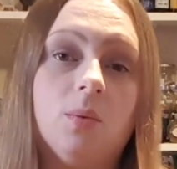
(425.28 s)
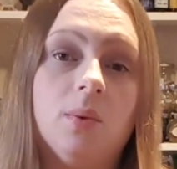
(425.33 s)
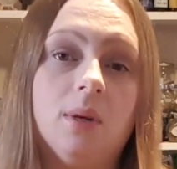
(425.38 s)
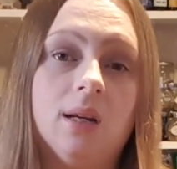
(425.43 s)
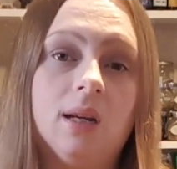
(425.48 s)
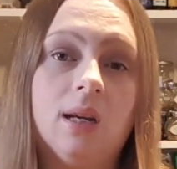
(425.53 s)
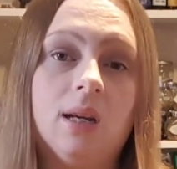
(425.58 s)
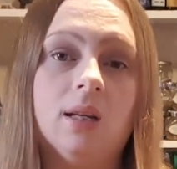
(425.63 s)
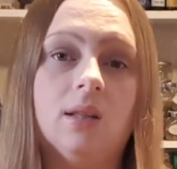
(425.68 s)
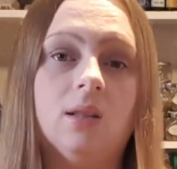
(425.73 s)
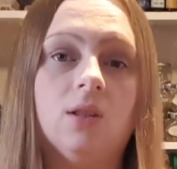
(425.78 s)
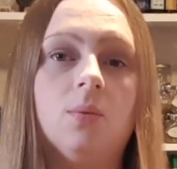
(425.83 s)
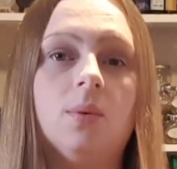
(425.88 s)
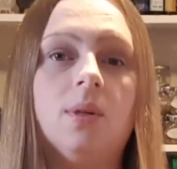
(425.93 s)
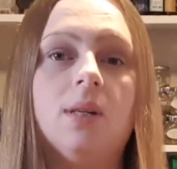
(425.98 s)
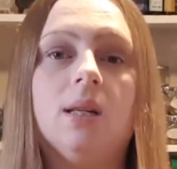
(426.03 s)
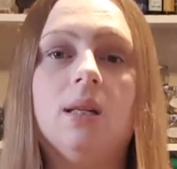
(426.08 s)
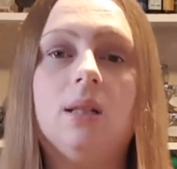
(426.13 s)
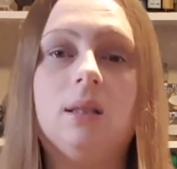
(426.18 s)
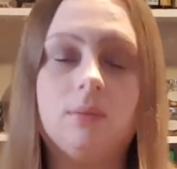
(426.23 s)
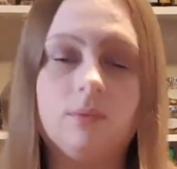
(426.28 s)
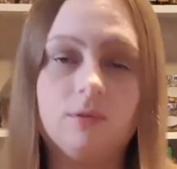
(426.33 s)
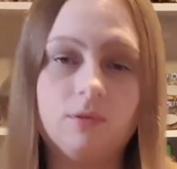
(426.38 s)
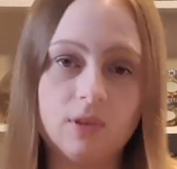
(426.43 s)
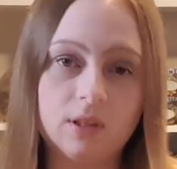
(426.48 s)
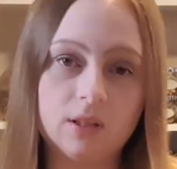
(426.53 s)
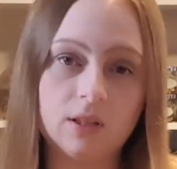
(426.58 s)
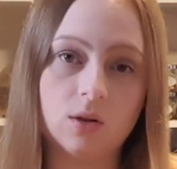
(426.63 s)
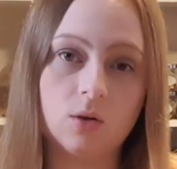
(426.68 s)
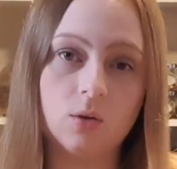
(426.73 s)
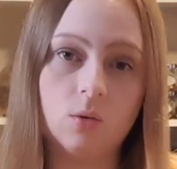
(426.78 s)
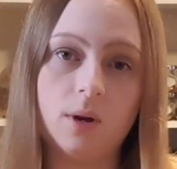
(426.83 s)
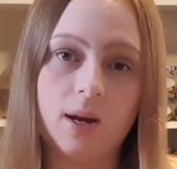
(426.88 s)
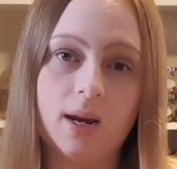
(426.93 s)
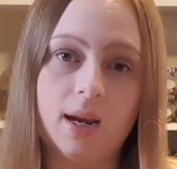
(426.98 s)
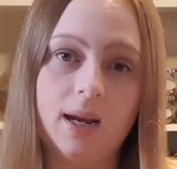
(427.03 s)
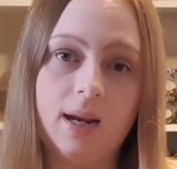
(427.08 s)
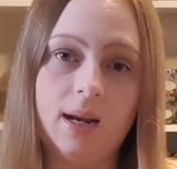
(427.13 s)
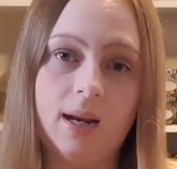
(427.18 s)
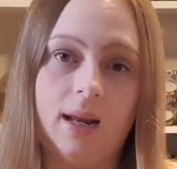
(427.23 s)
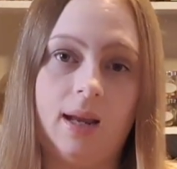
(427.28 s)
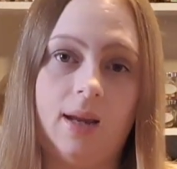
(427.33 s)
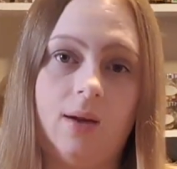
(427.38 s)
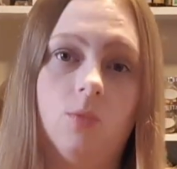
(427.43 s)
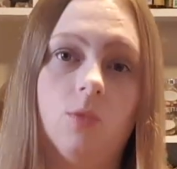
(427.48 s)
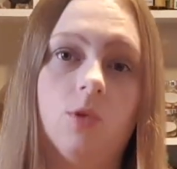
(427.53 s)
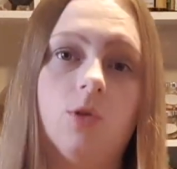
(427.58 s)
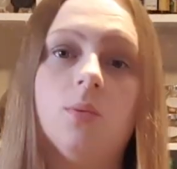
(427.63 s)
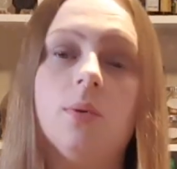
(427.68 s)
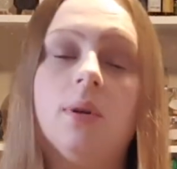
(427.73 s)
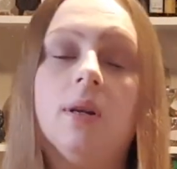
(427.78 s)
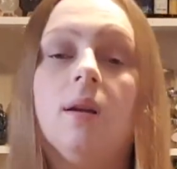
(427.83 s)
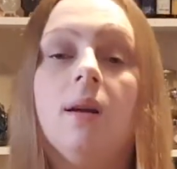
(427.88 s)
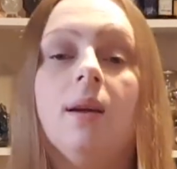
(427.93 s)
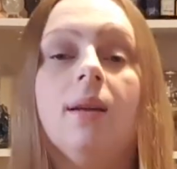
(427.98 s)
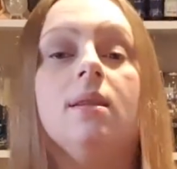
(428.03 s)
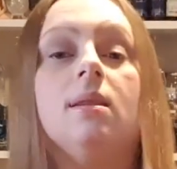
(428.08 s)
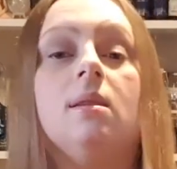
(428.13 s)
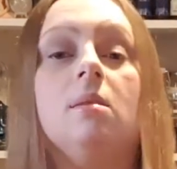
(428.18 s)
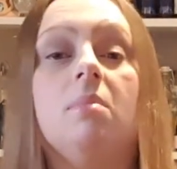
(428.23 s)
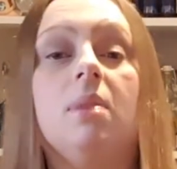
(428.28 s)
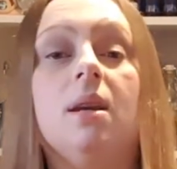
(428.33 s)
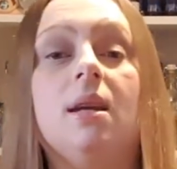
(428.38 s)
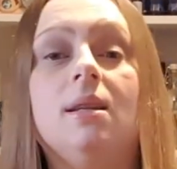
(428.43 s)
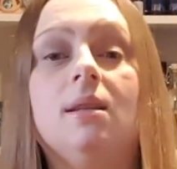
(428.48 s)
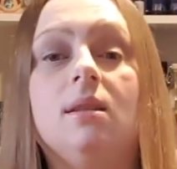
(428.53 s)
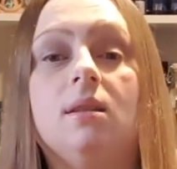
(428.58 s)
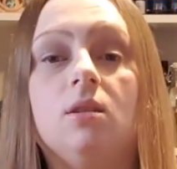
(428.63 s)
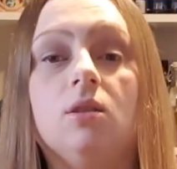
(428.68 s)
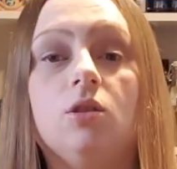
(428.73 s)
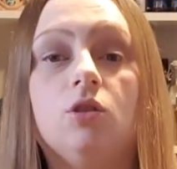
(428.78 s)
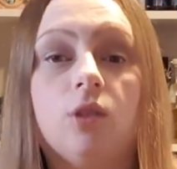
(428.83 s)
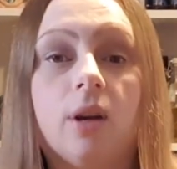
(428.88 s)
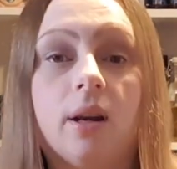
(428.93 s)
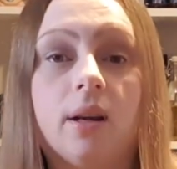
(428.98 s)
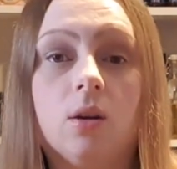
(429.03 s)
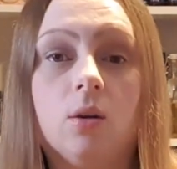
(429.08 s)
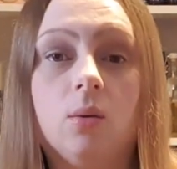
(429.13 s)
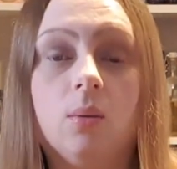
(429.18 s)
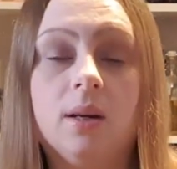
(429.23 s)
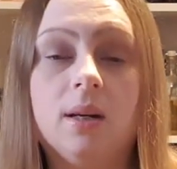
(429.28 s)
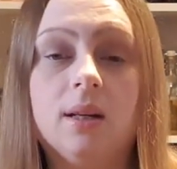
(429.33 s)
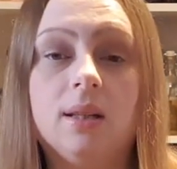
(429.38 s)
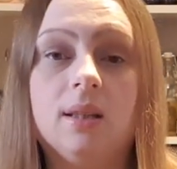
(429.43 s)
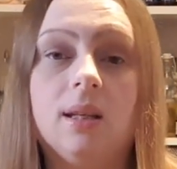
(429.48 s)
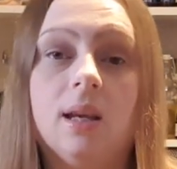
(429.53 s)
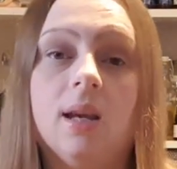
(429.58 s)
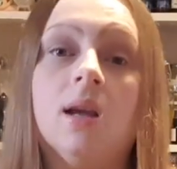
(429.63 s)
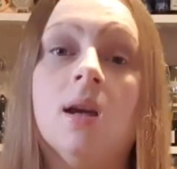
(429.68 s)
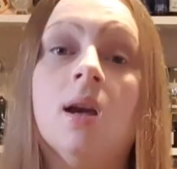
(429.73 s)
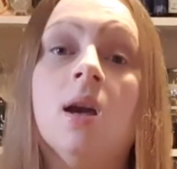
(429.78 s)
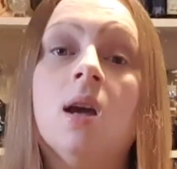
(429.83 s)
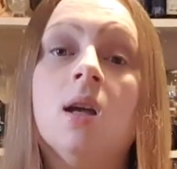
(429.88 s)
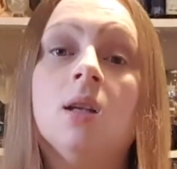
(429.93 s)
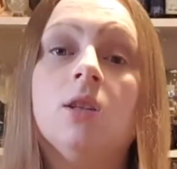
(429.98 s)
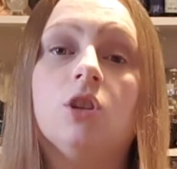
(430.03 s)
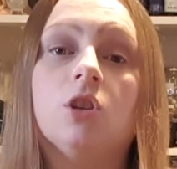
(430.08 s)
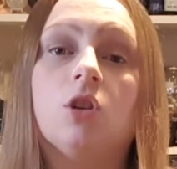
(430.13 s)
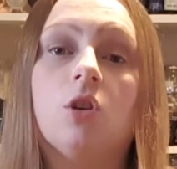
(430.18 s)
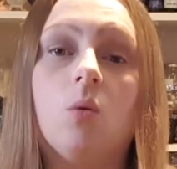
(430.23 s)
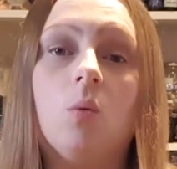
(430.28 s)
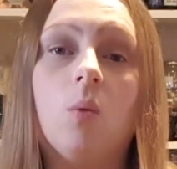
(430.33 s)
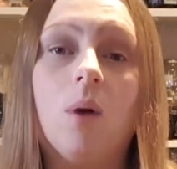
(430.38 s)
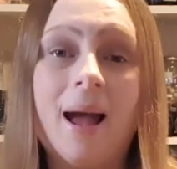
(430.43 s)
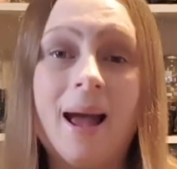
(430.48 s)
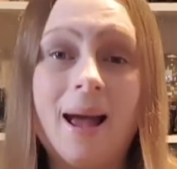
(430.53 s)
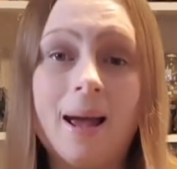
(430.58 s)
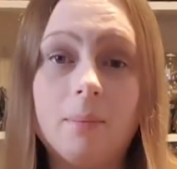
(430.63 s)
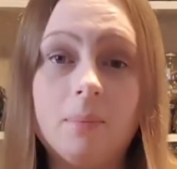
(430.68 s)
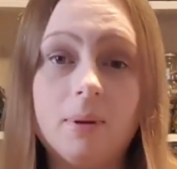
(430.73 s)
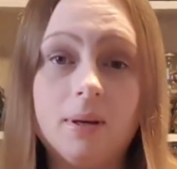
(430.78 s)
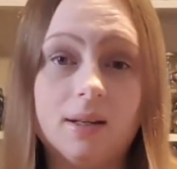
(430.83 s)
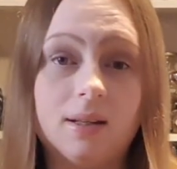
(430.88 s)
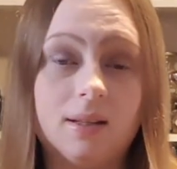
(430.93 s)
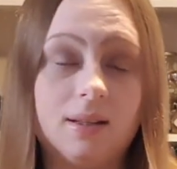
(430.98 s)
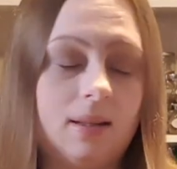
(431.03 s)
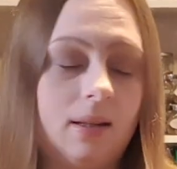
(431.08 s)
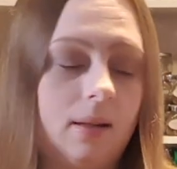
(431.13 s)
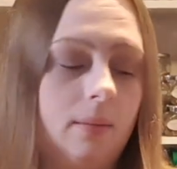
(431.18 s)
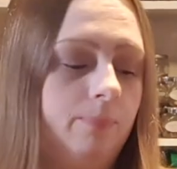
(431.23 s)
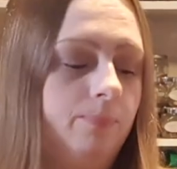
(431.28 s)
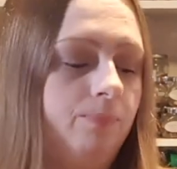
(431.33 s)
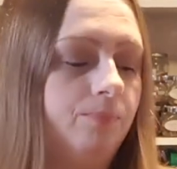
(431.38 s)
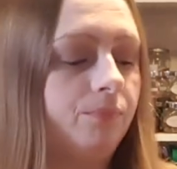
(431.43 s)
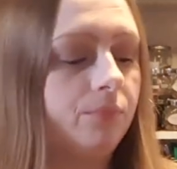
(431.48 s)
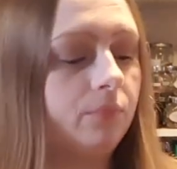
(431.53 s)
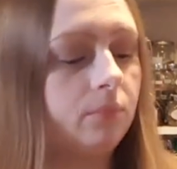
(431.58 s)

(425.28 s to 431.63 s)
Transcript: we need. Do we need some physical healing? Would we like some peace and tranquility to call happiness in?